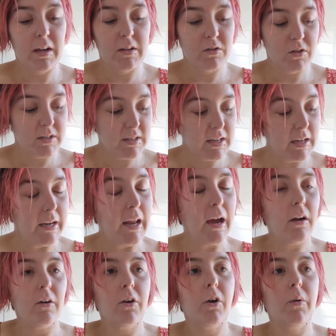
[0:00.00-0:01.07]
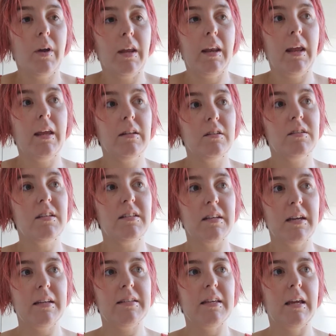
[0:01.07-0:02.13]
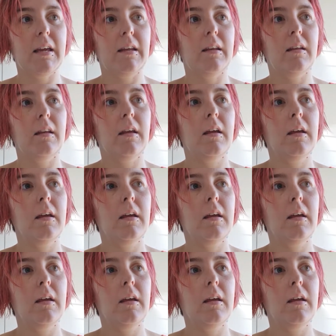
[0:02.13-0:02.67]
interesting now going into dating